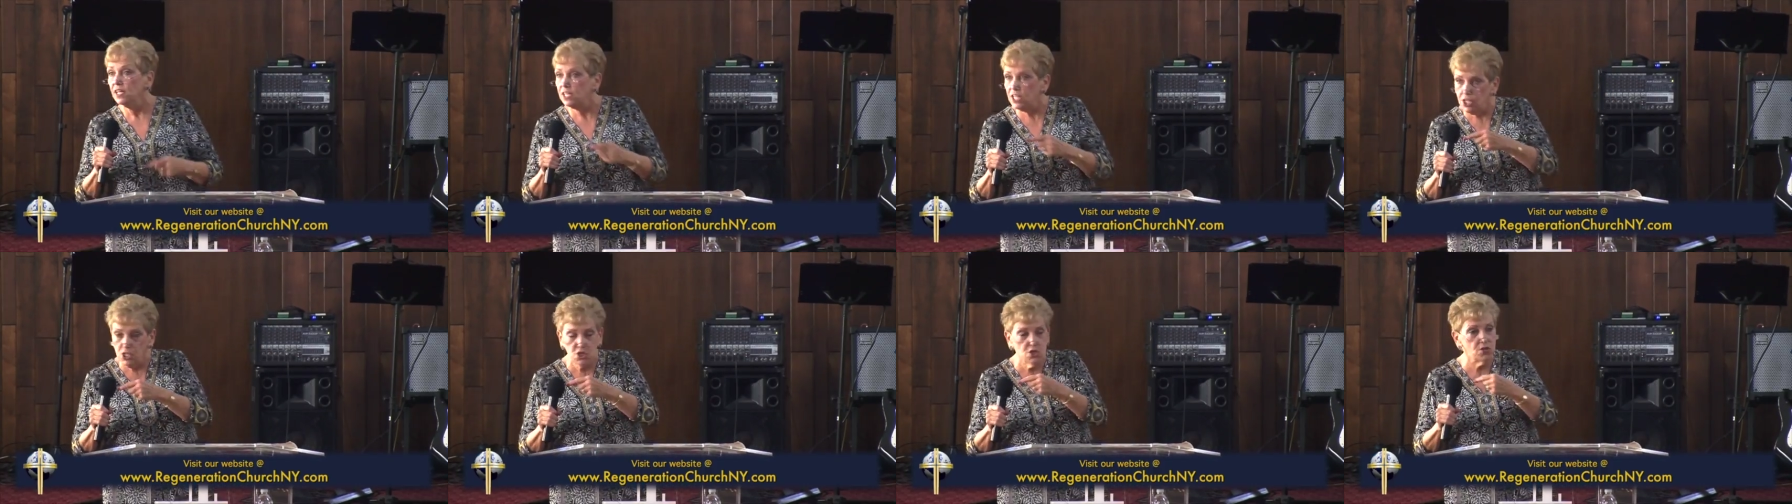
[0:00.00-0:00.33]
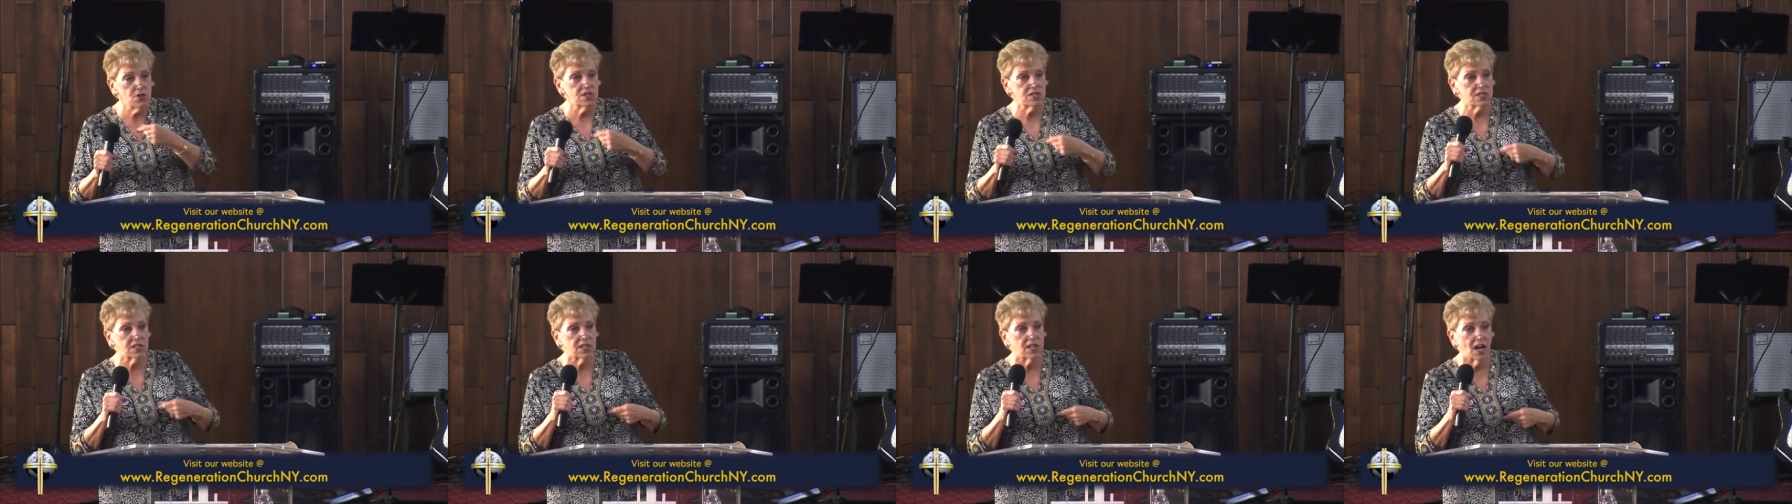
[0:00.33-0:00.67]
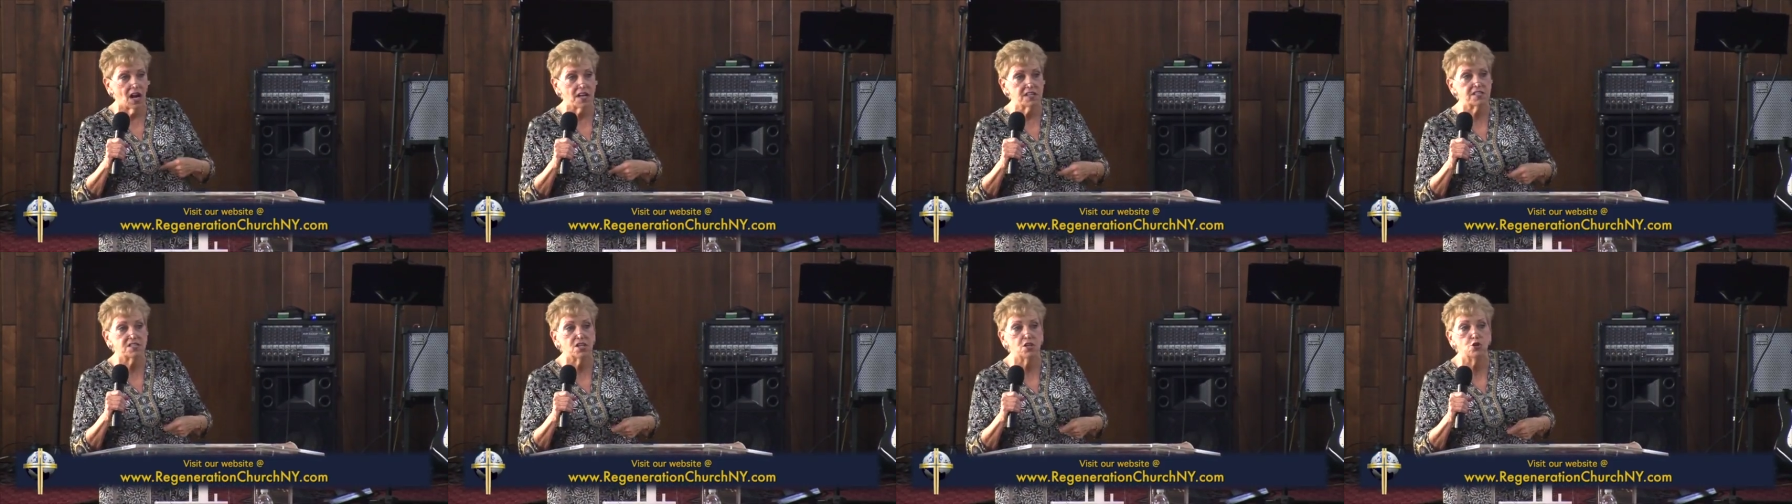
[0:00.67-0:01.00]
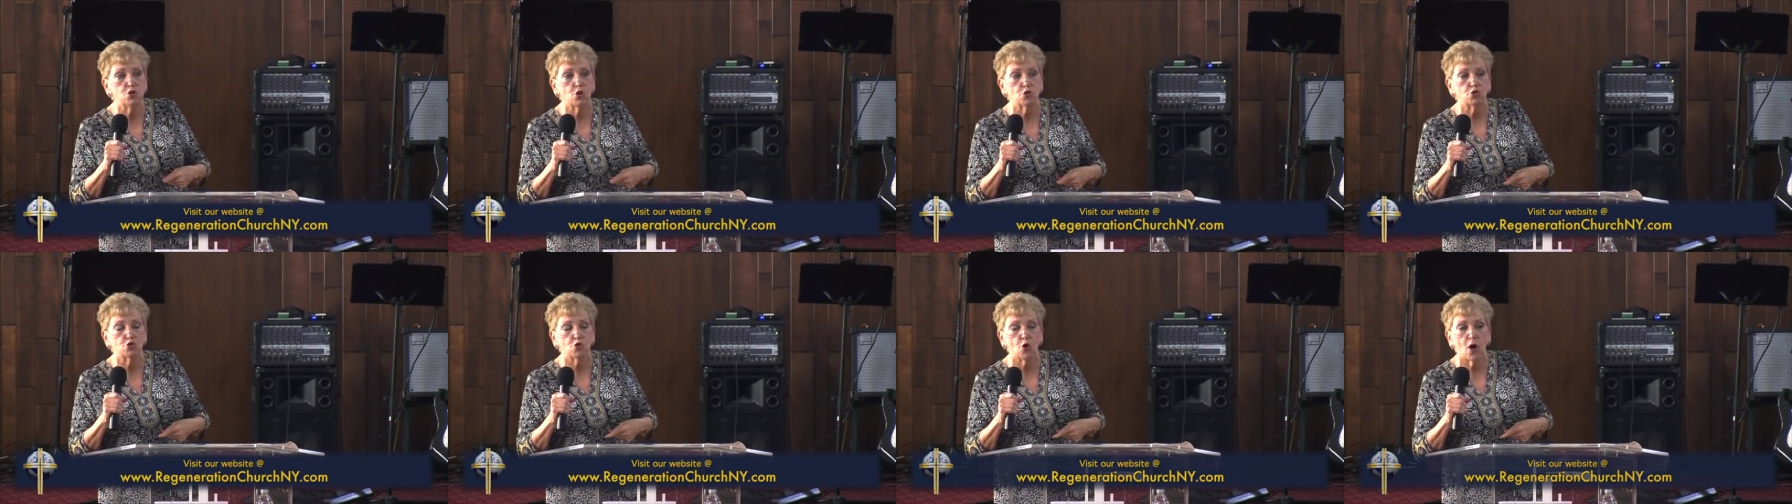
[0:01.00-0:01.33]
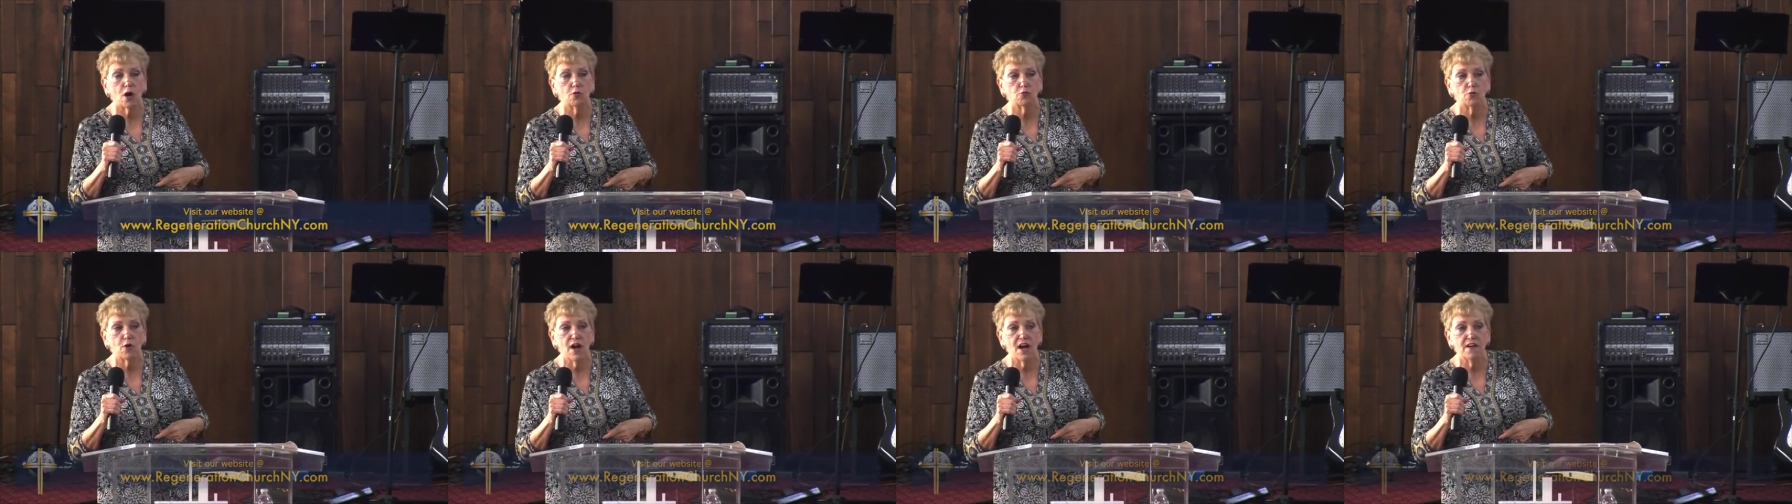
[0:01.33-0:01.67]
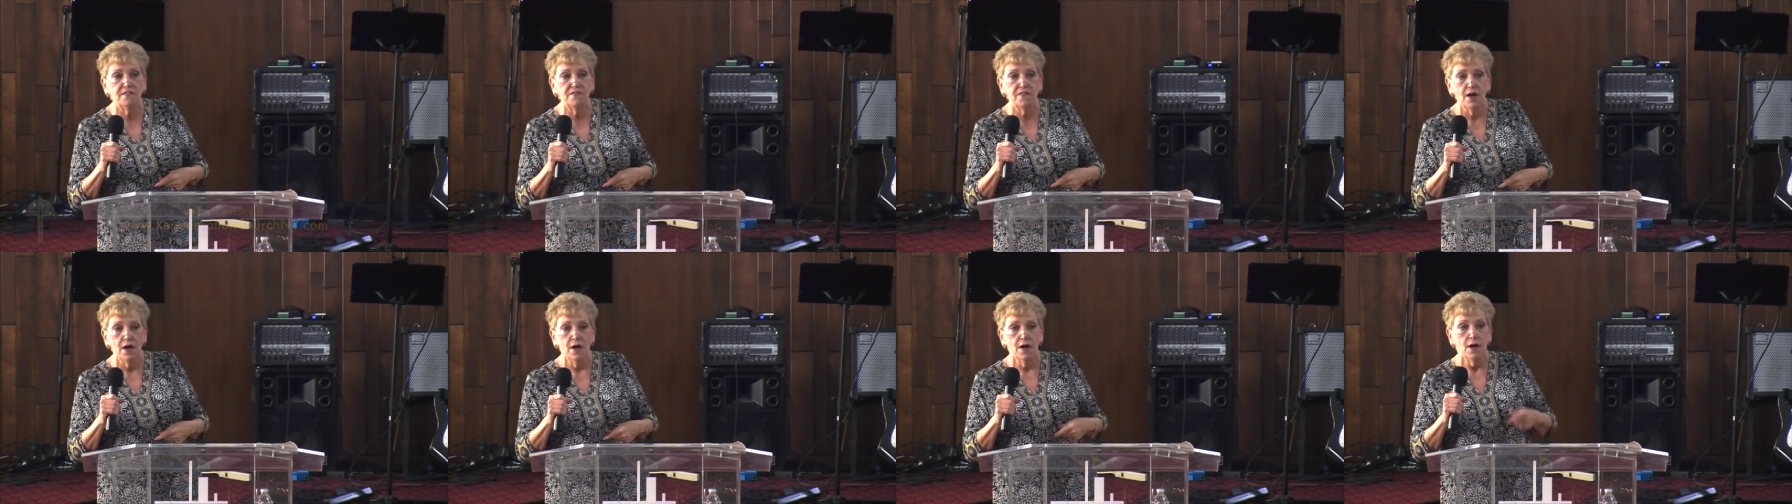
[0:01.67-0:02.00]
Can you, can I sit in your truck,
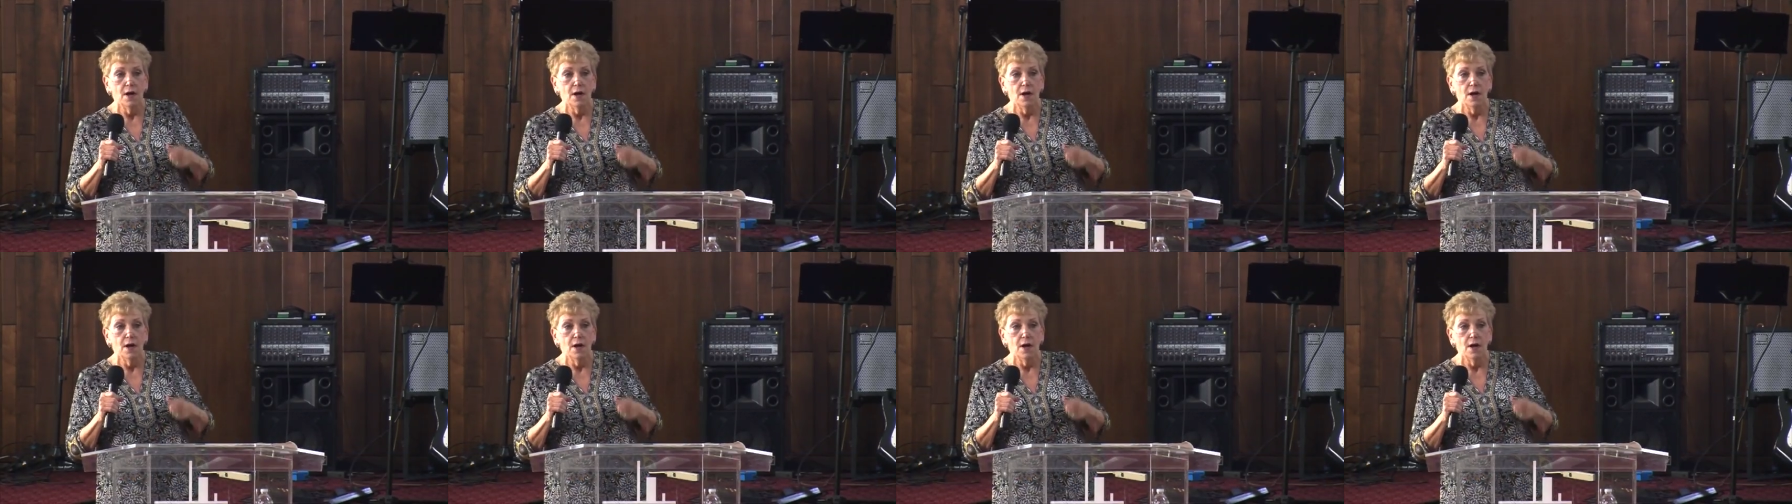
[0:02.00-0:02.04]
Rev?